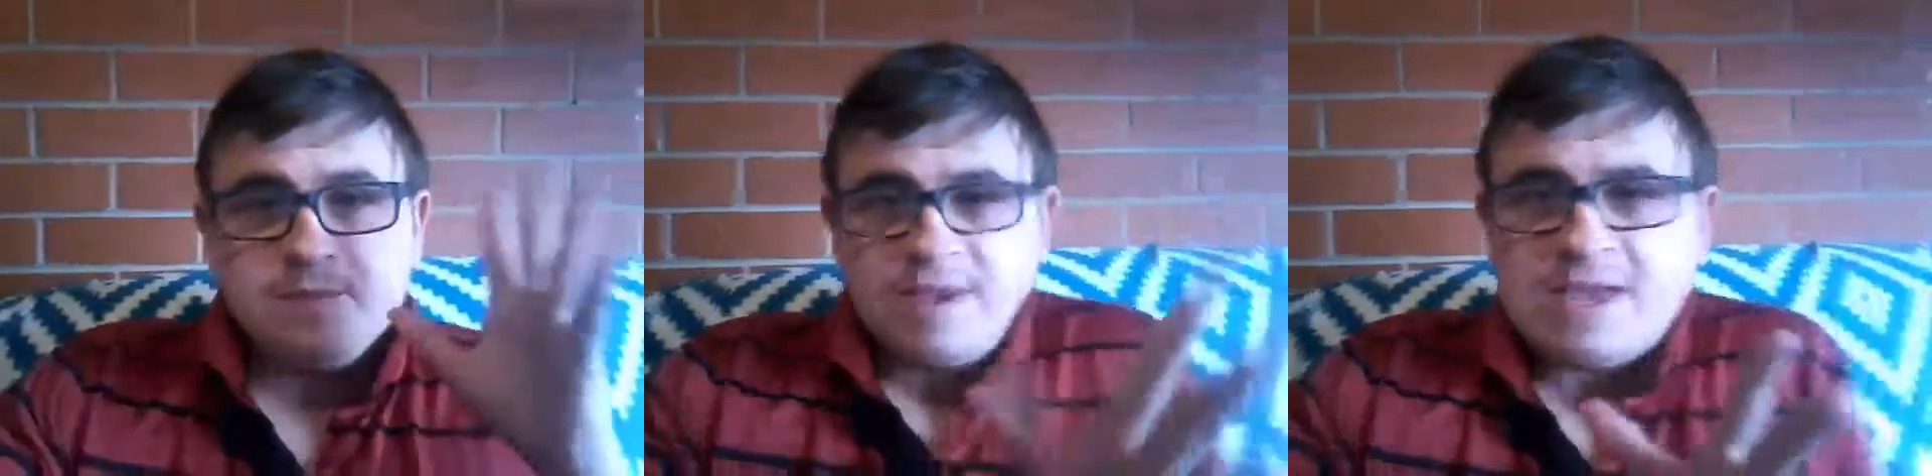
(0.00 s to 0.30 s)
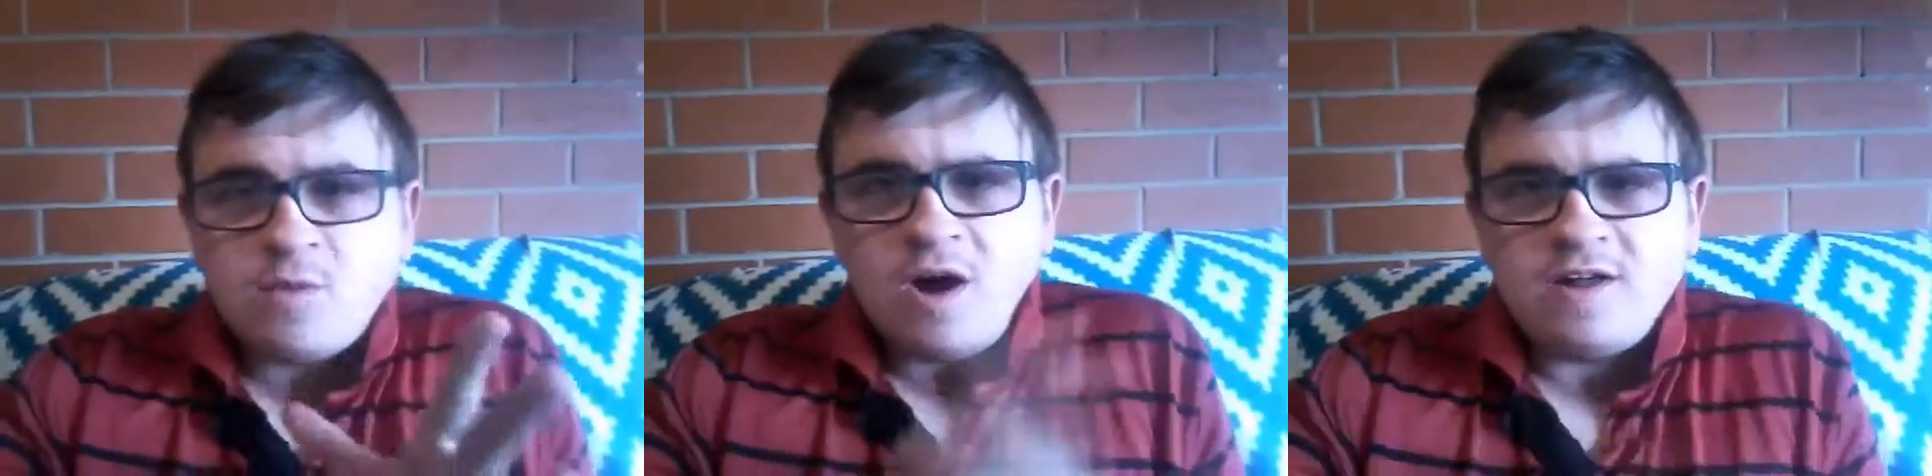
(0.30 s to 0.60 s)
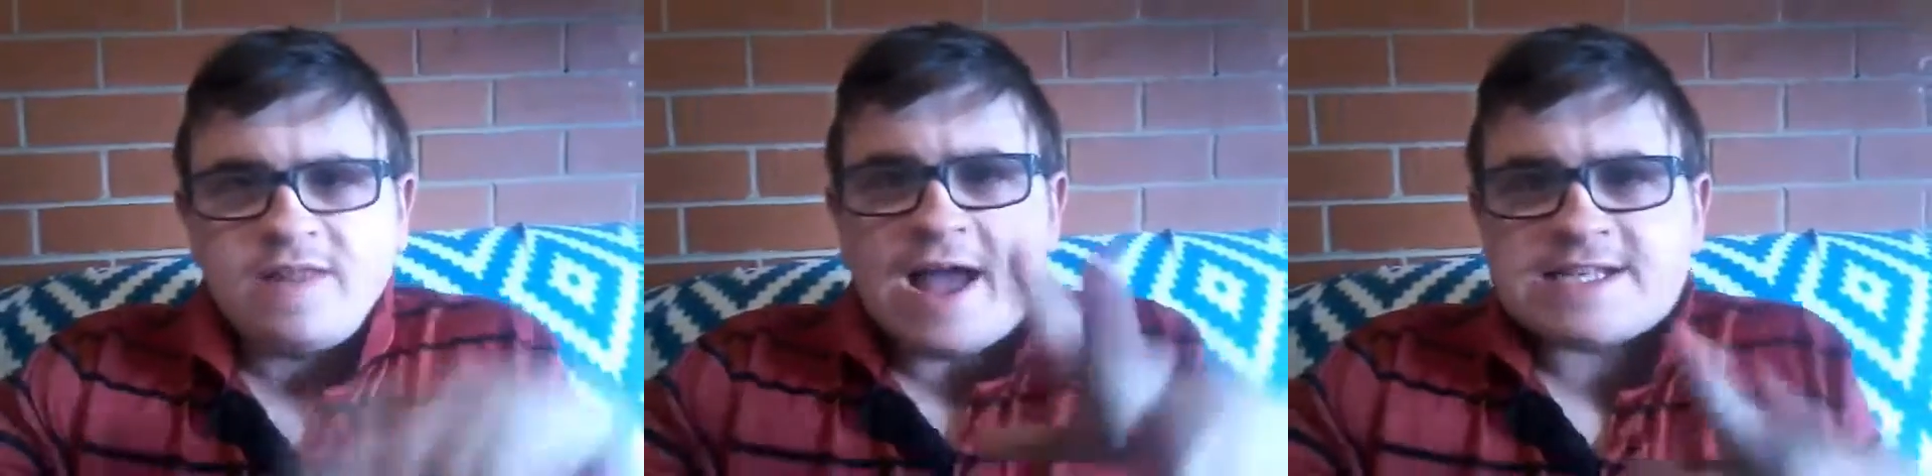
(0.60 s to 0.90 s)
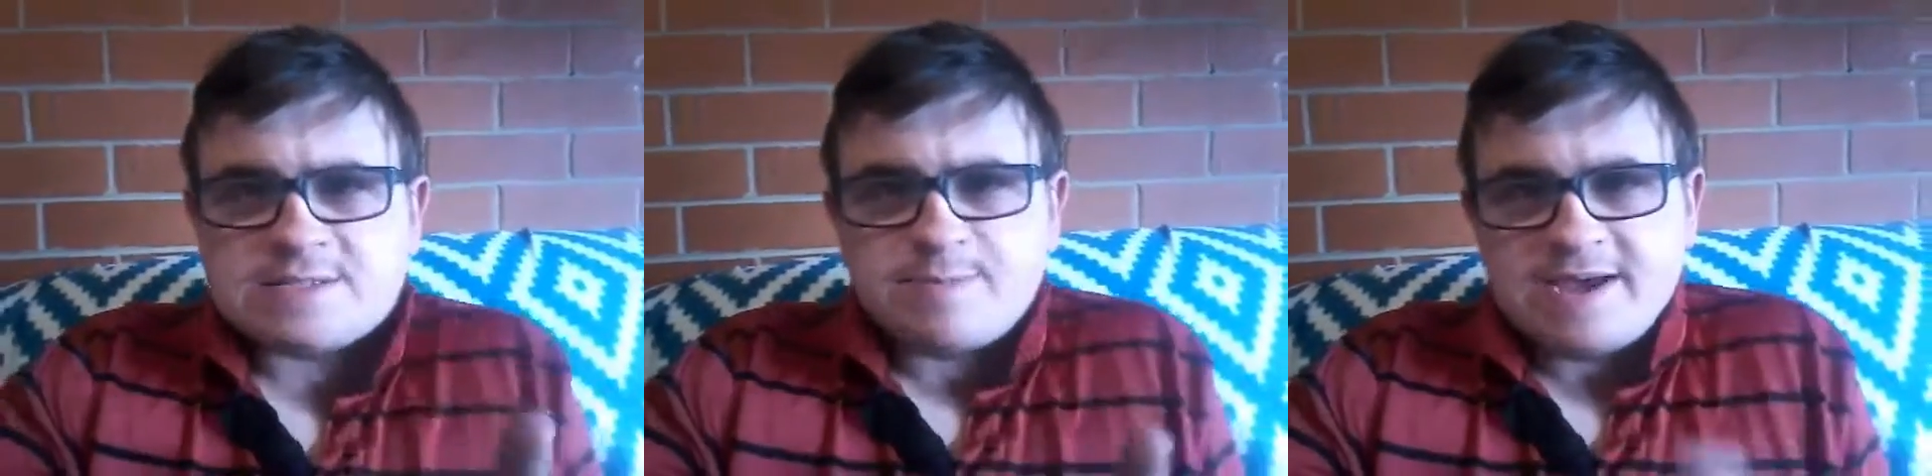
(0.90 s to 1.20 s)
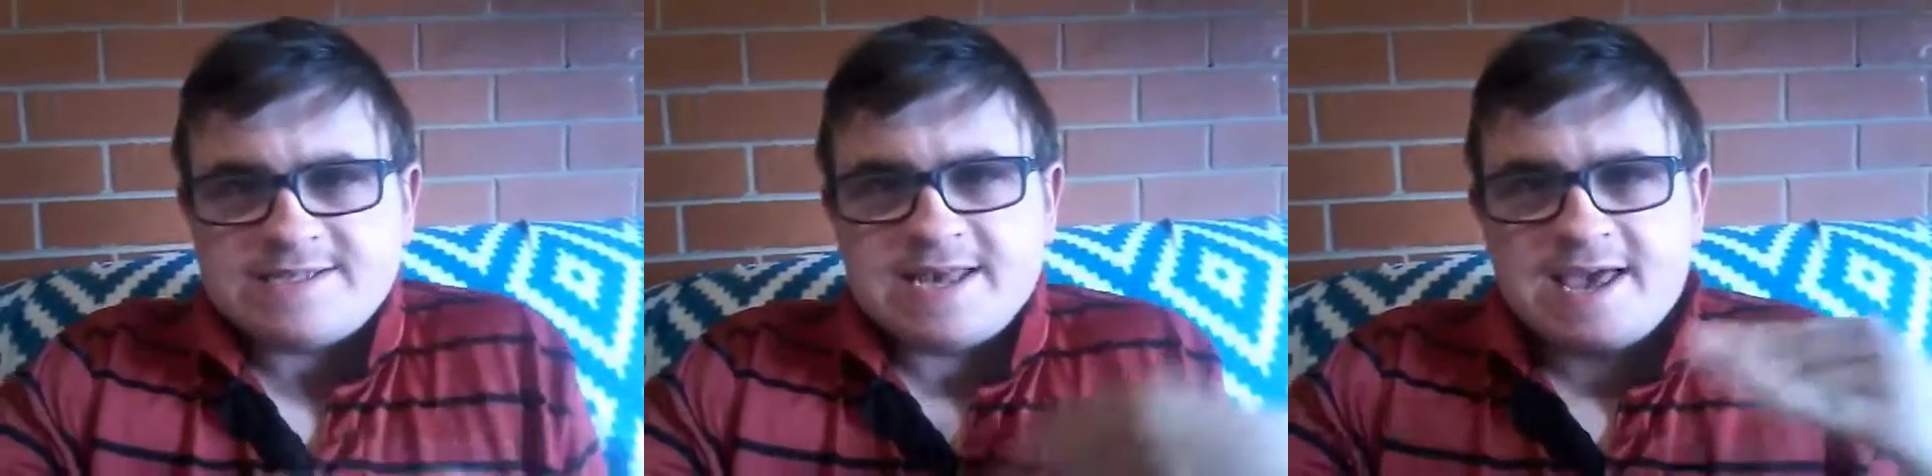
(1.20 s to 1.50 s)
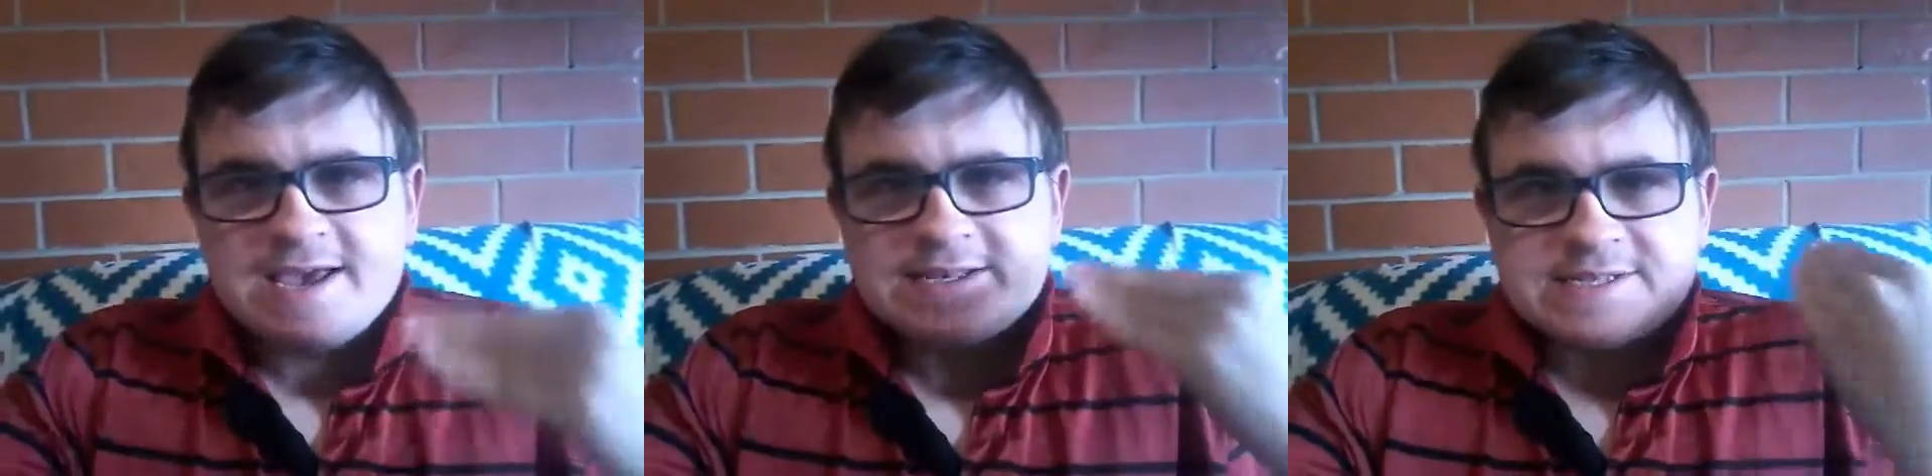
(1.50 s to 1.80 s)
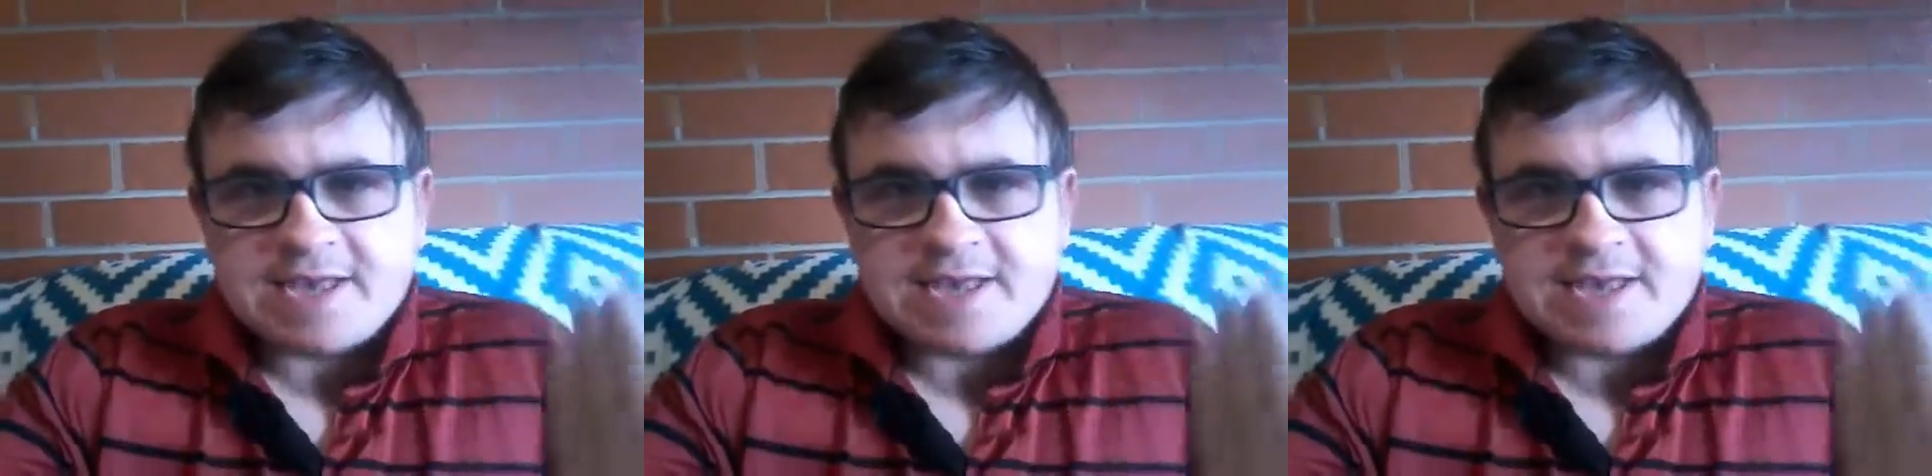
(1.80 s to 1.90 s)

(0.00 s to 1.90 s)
Meanwhile, at SpaceX,